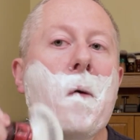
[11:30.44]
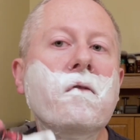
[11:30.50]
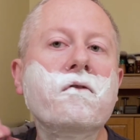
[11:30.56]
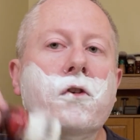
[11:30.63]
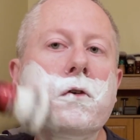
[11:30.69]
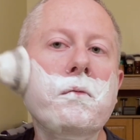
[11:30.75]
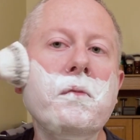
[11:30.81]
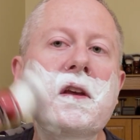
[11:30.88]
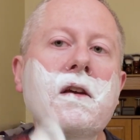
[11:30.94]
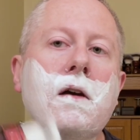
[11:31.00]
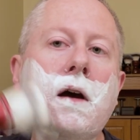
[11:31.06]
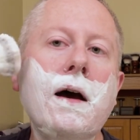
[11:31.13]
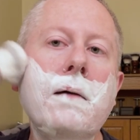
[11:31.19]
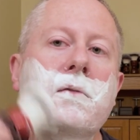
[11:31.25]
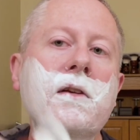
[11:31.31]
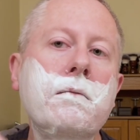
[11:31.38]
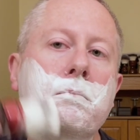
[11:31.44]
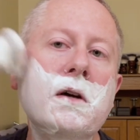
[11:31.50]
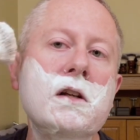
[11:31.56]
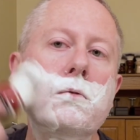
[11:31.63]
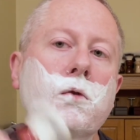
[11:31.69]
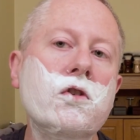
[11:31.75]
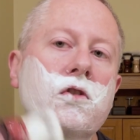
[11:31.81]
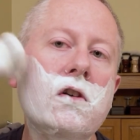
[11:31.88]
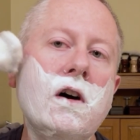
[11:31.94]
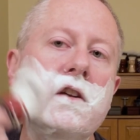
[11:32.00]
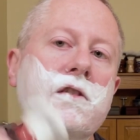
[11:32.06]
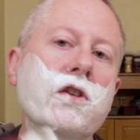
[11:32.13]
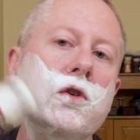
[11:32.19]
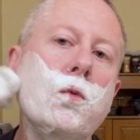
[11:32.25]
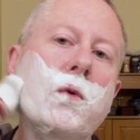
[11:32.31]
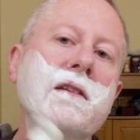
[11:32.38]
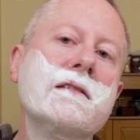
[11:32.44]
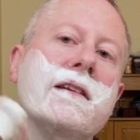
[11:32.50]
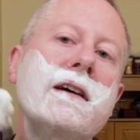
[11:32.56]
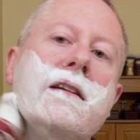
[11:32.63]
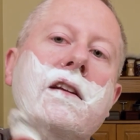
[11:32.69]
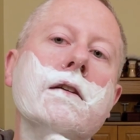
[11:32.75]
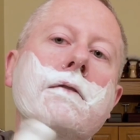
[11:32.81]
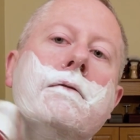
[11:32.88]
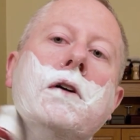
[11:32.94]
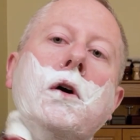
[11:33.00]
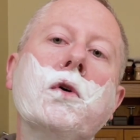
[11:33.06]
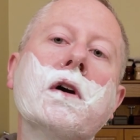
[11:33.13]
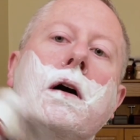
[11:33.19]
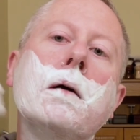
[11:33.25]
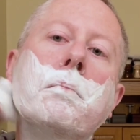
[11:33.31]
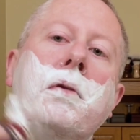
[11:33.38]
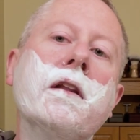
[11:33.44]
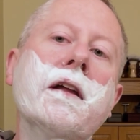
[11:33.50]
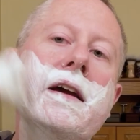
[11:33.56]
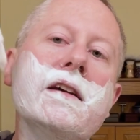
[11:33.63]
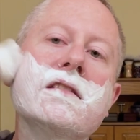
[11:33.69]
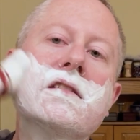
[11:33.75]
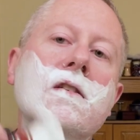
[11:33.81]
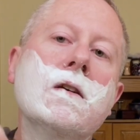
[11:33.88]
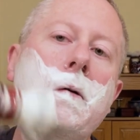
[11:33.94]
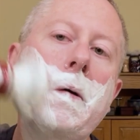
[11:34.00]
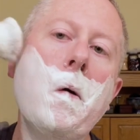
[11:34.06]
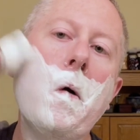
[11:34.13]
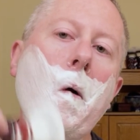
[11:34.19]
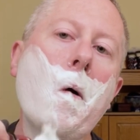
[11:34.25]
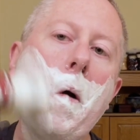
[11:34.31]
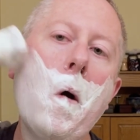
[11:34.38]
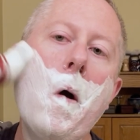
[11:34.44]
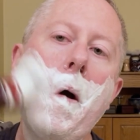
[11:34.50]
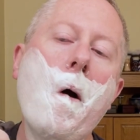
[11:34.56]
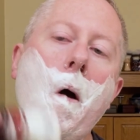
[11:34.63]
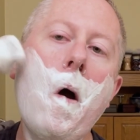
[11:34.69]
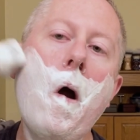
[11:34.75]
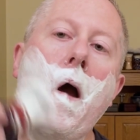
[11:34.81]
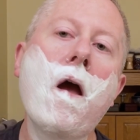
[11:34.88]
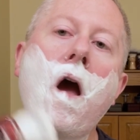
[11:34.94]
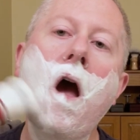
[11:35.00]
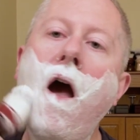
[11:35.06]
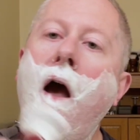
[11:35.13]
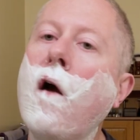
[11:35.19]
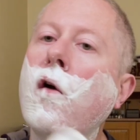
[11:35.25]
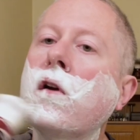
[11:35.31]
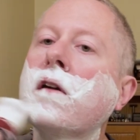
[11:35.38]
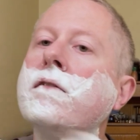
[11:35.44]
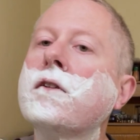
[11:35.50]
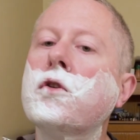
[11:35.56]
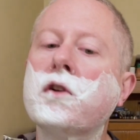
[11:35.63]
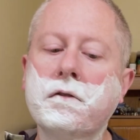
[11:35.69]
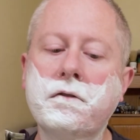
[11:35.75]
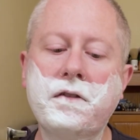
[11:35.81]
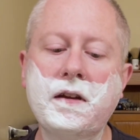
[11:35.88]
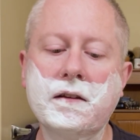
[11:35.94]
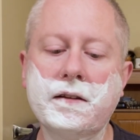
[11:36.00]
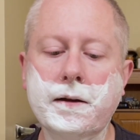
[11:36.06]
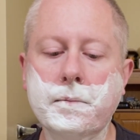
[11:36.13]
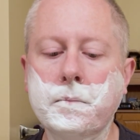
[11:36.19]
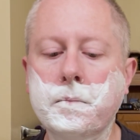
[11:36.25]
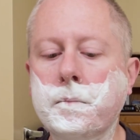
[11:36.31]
For me, I'm much more drawn to ones that evoke a place or evoke a feeling.